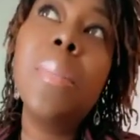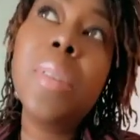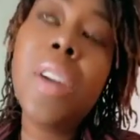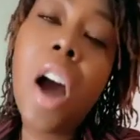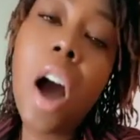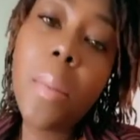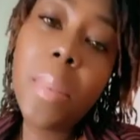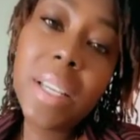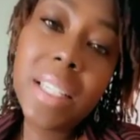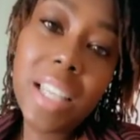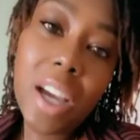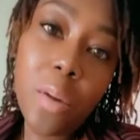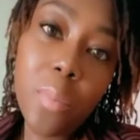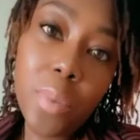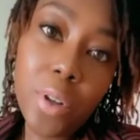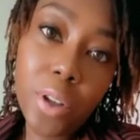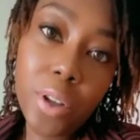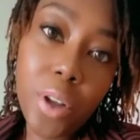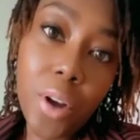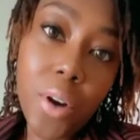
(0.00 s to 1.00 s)
comment down
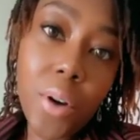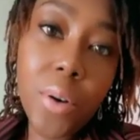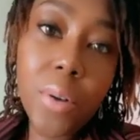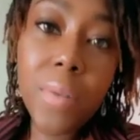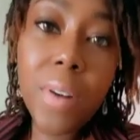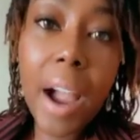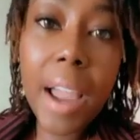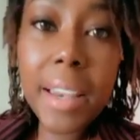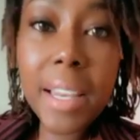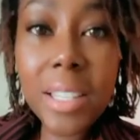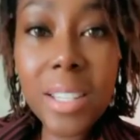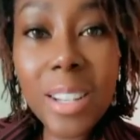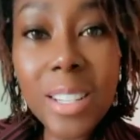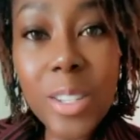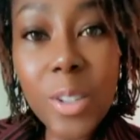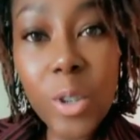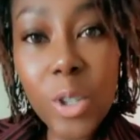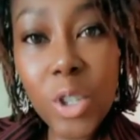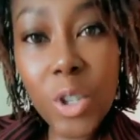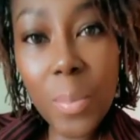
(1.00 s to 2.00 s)
below, find us on
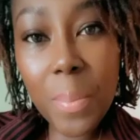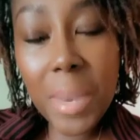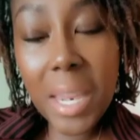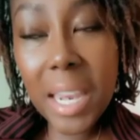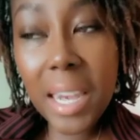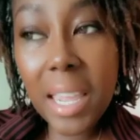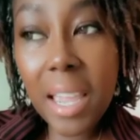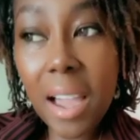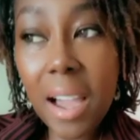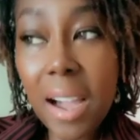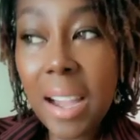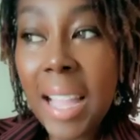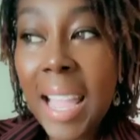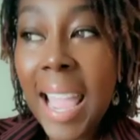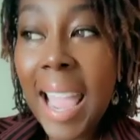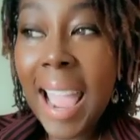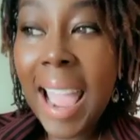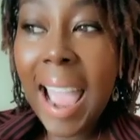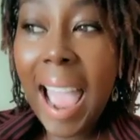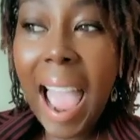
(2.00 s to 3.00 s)
social media,
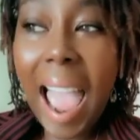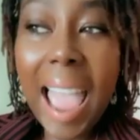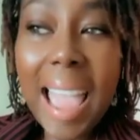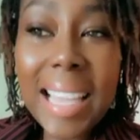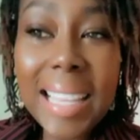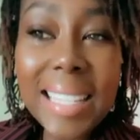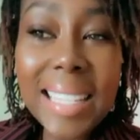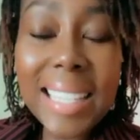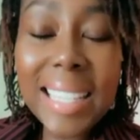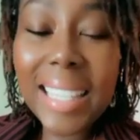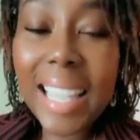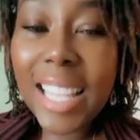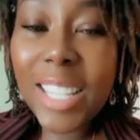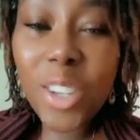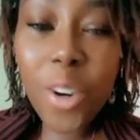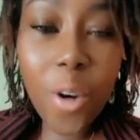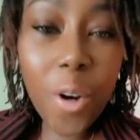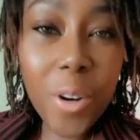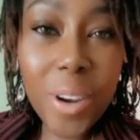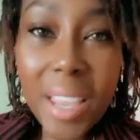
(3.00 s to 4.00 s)
and let's
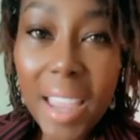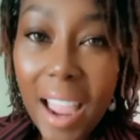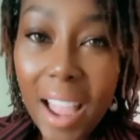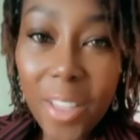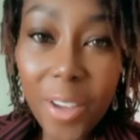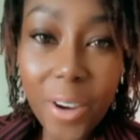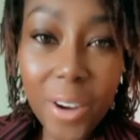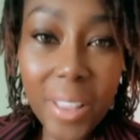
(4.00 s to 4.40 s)
grow together.